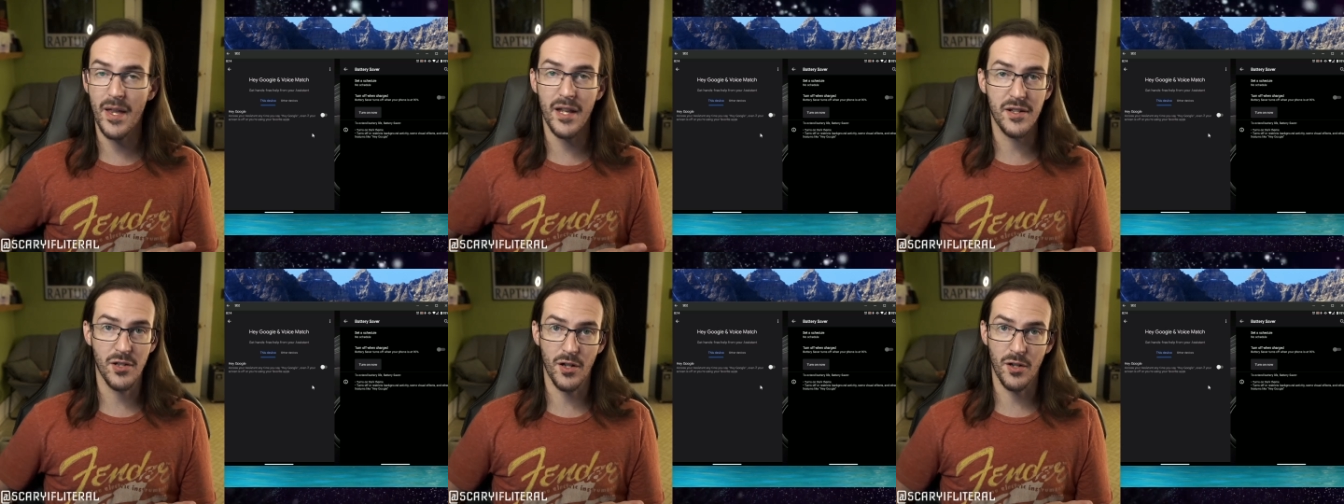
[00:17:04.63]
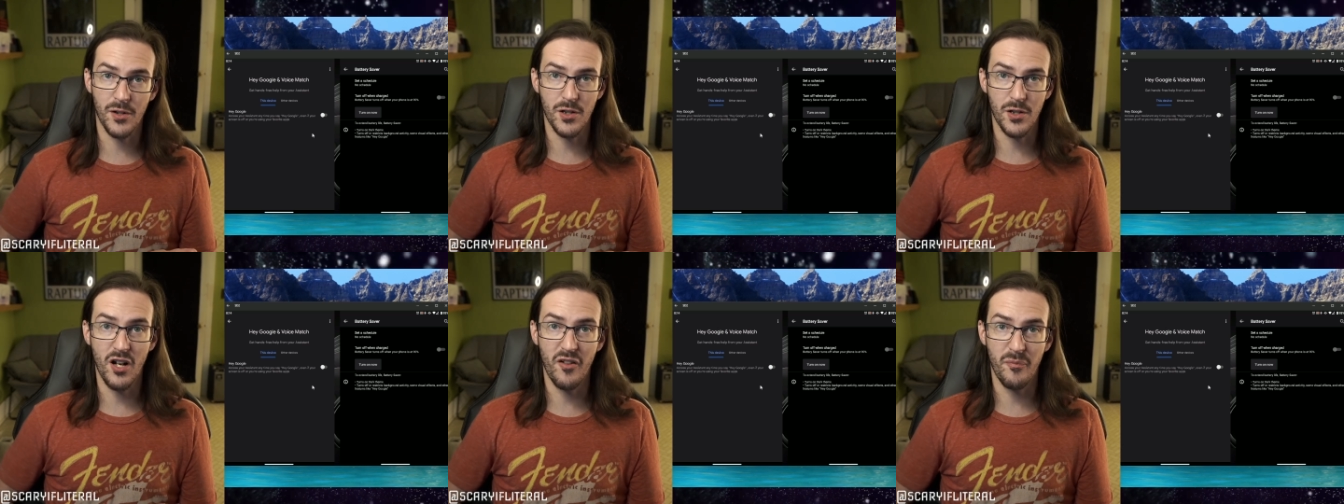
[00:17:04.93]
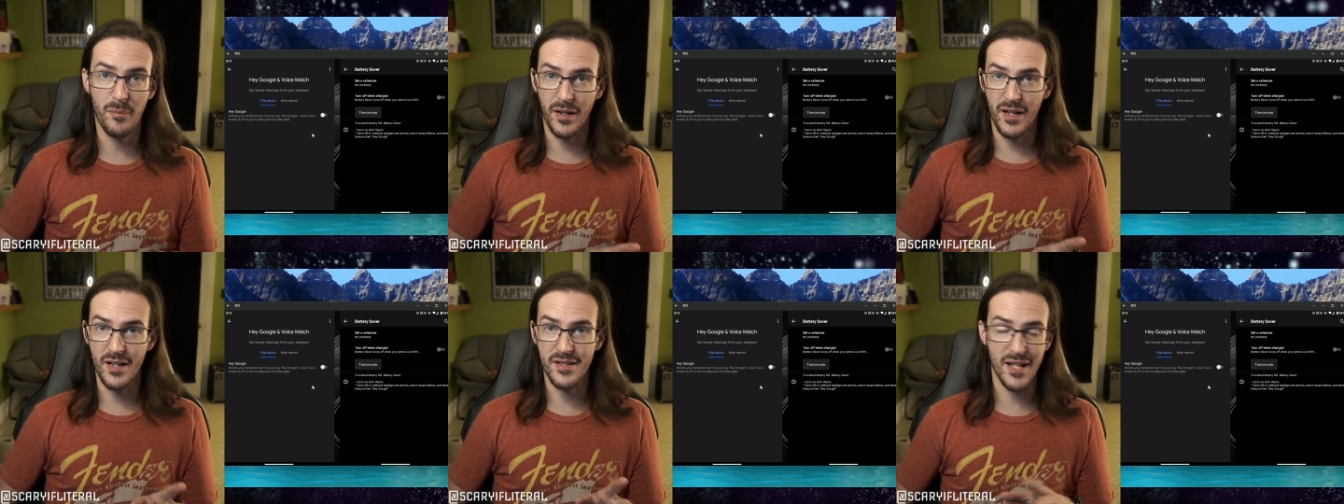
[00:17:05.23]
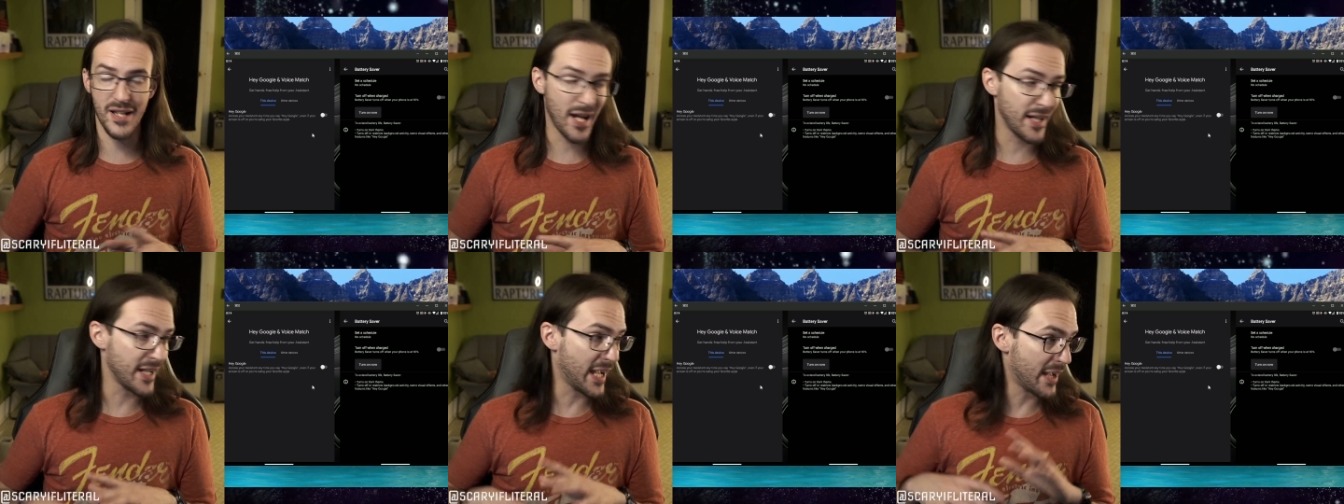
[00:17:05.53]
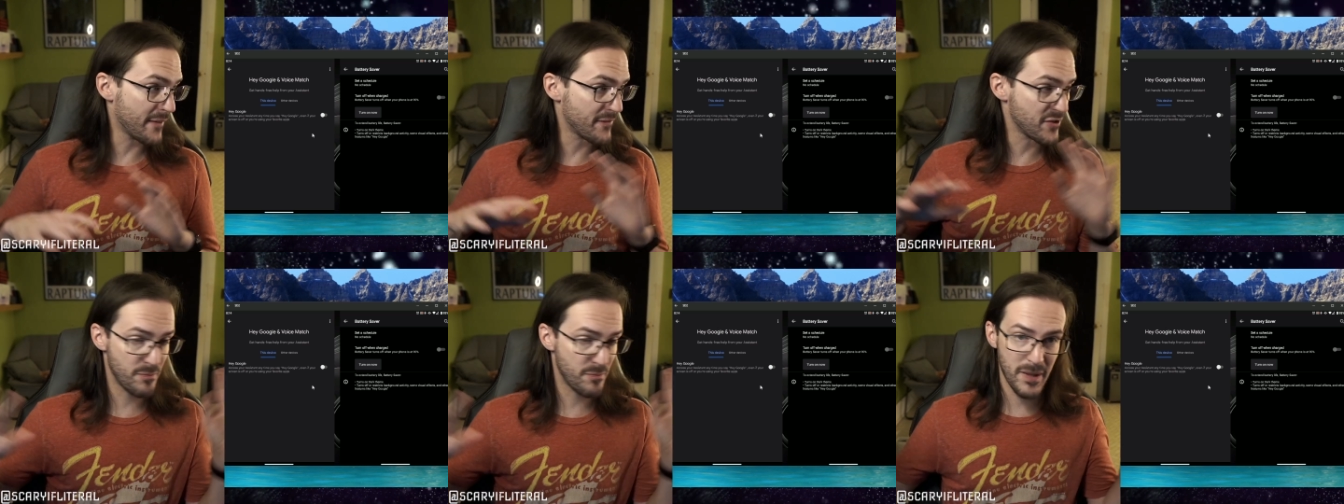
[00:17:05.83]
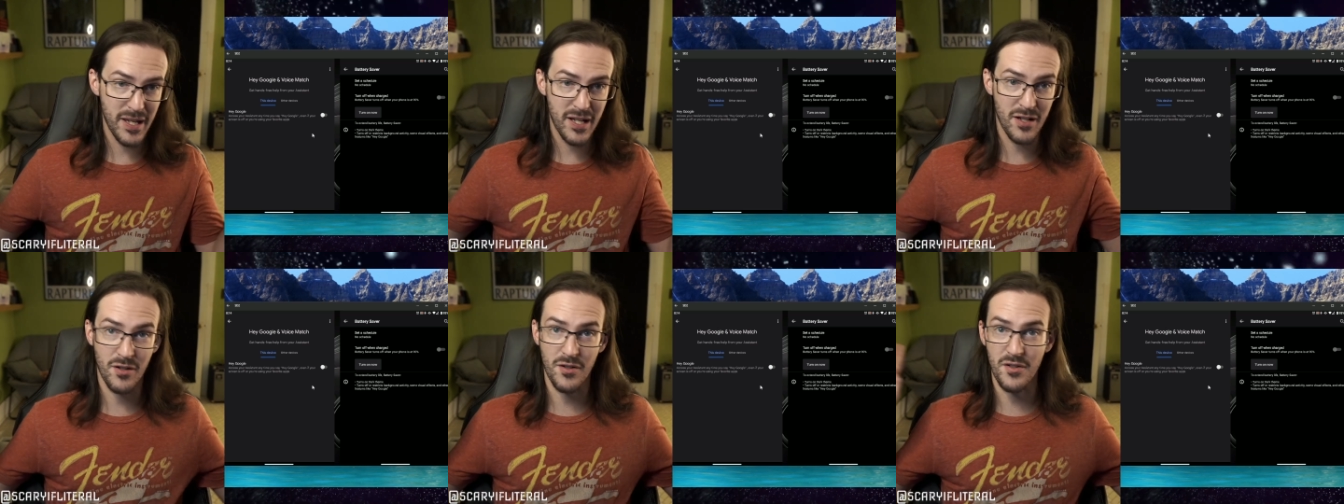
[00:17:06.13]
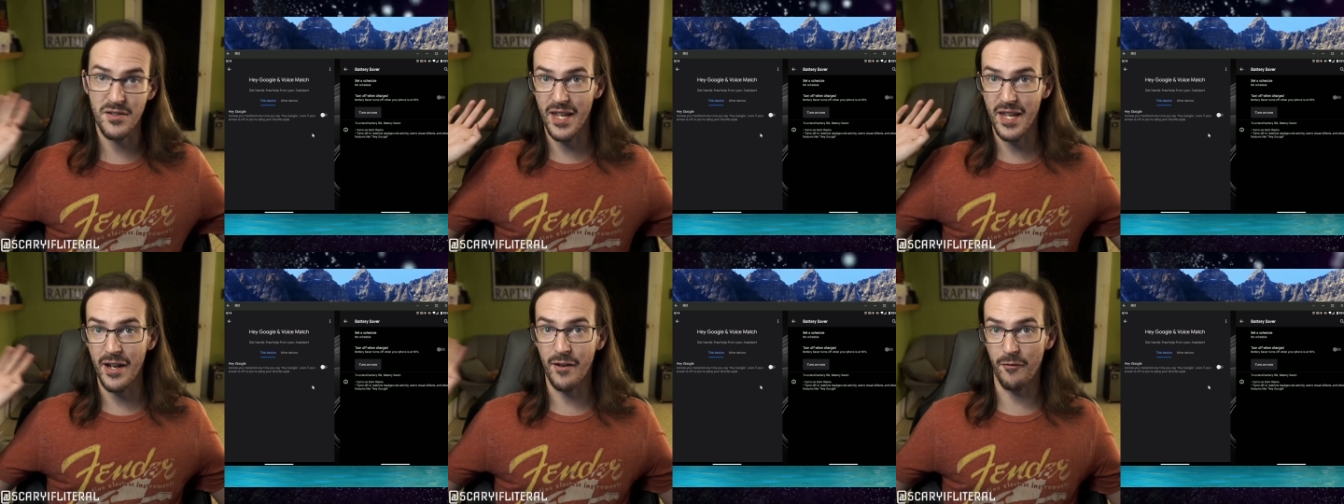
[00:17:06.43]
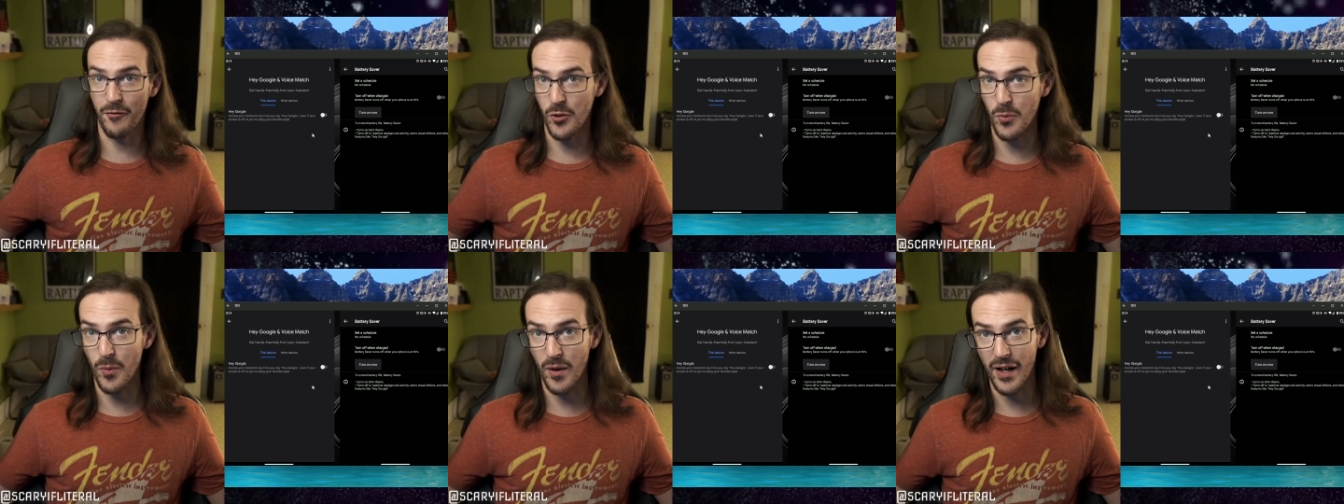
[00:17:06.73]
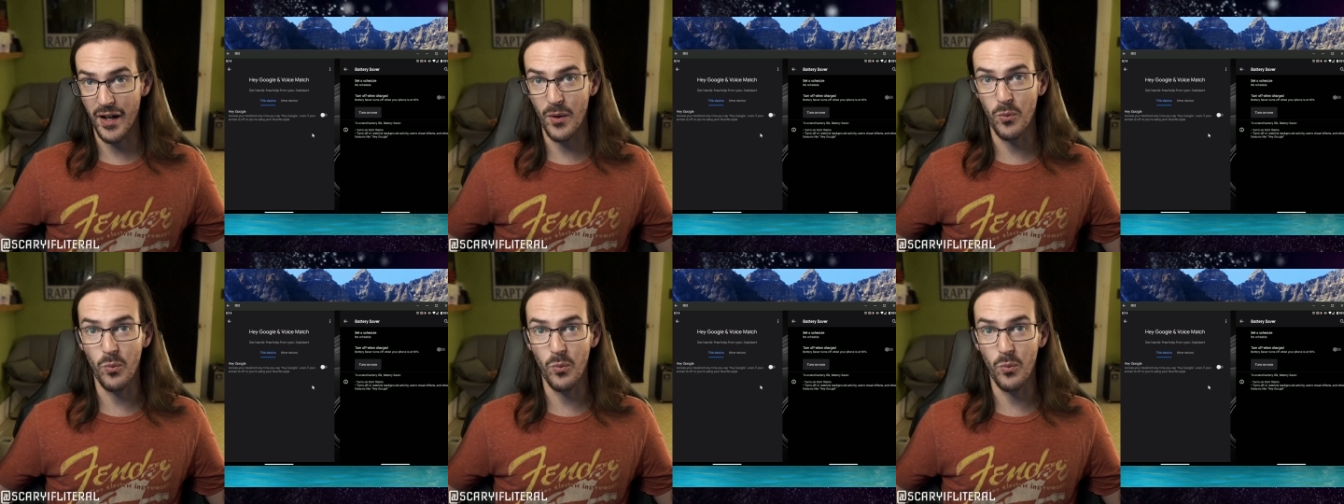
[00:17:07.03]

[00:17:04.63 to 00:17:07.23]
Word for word: that turned off because I have speakers everywhere.